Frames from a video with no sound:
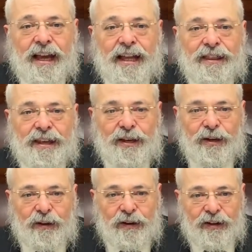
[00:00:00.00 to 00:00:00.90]

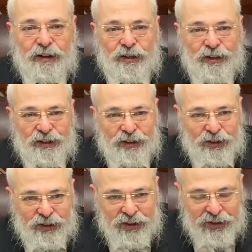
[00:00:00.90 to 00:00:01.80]
The
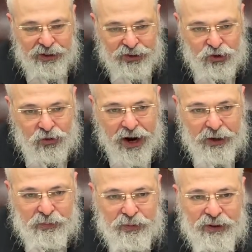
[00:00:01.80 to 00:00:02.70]

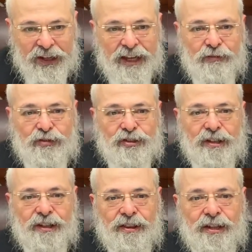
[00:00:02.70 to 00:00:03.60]
scribe gives
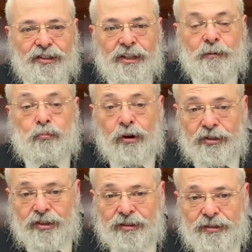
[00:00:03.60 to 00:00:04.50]
this as a
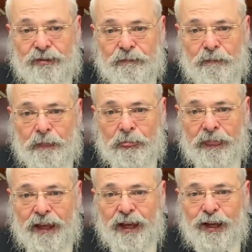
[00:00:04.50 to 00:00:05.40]
present
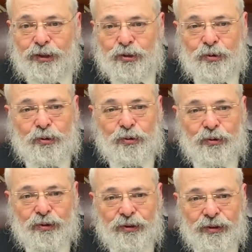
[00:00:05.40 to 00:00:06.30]

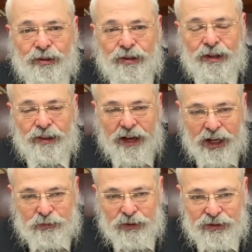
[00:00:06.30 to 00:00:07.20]
to the
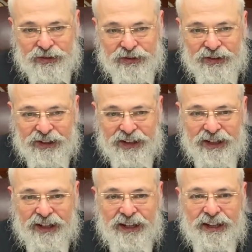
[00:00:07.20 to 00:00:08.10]
husband.
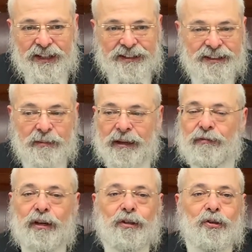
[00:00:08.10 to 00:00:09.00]
He says, I'm
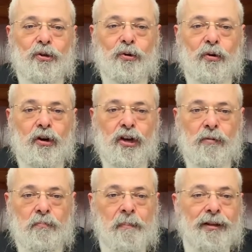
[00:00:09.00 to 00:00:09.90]
giving it to you,
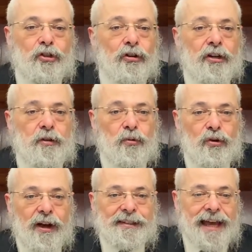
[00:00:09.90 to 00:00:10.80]
but matona
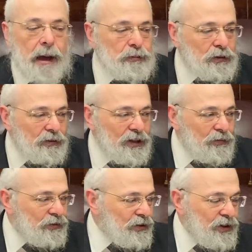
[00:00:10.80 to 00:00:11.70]
gemura, as an absolute
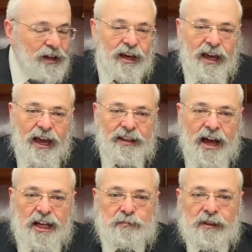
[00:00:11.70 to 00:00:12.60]
gift. And the
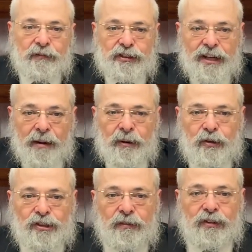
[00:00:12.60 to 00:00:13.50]
husband lifts it up,
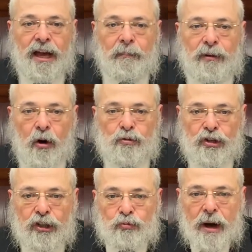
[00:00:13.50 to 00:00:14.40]
because lifting up an
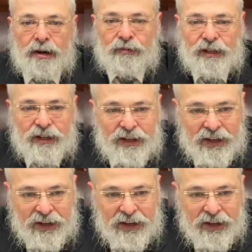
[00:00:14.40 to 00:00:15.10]
object is one of the